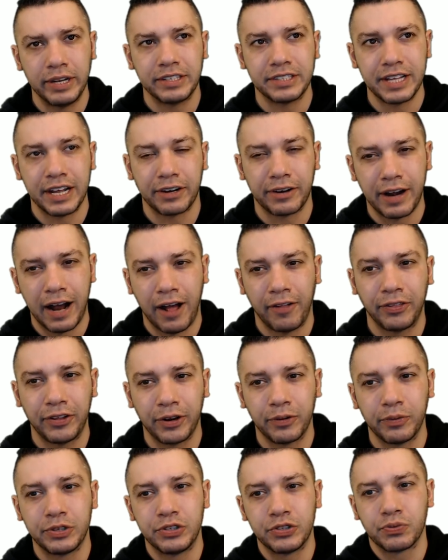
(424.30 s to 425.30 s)
that are out there,
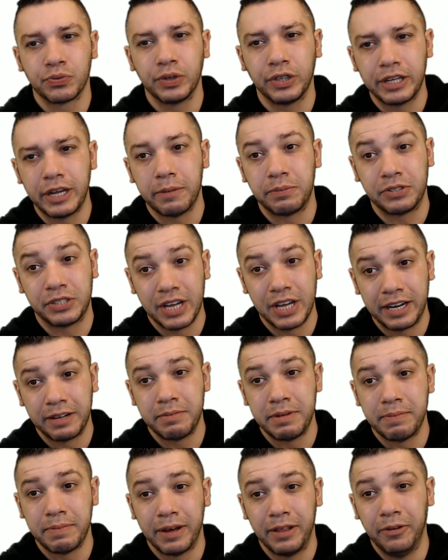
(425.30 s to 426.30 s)
which is really upsetting
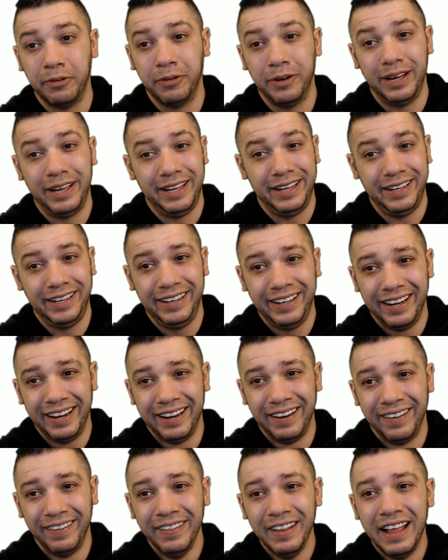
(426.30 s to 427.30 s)
me, by the
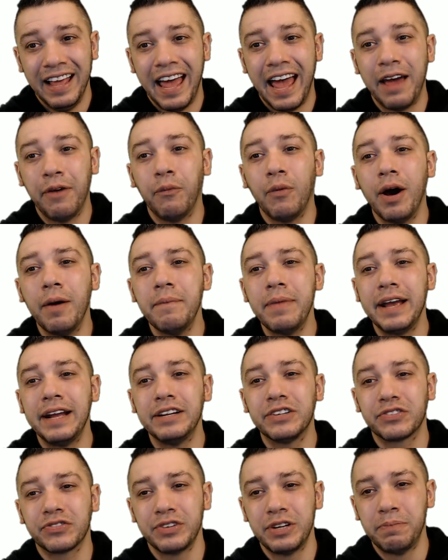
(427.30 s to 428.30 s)
way. And what
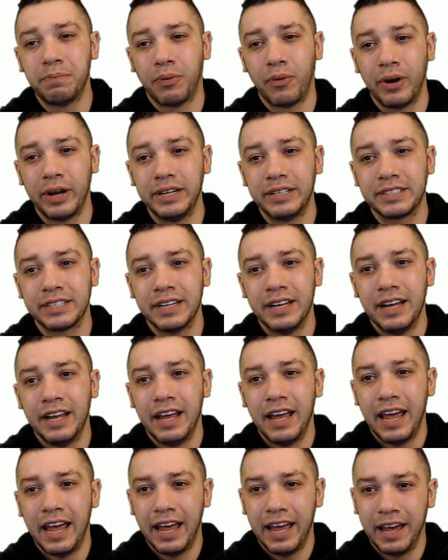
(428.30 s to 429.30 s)
mainstream points
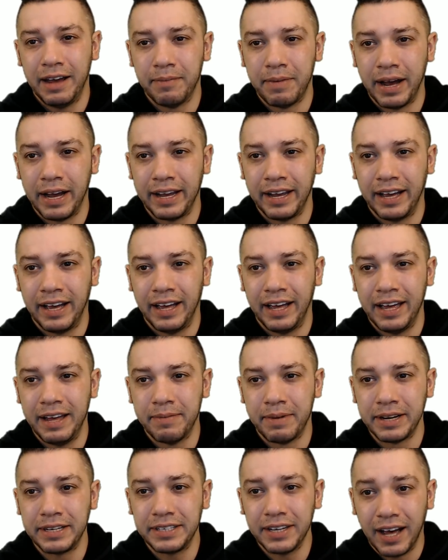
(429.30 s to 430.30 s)
am
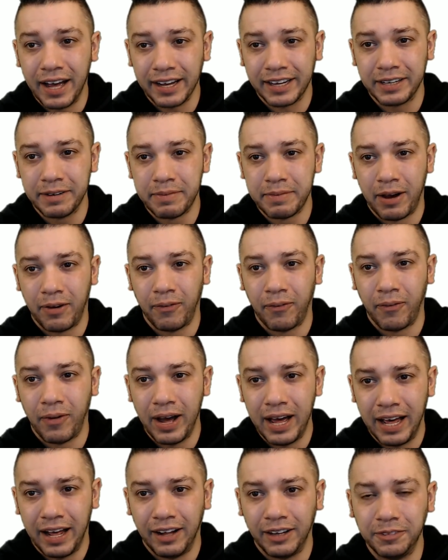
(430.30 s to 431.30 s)
I talking about?
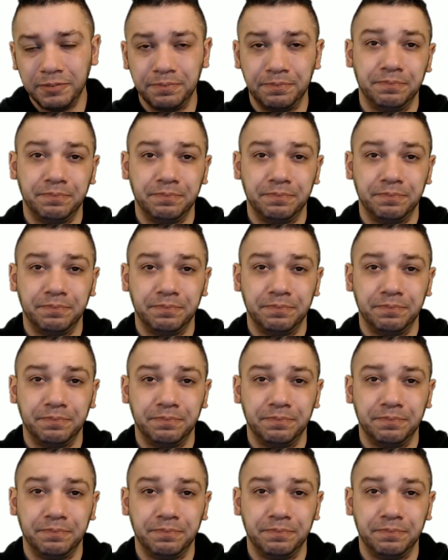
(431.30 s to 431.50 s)
Well,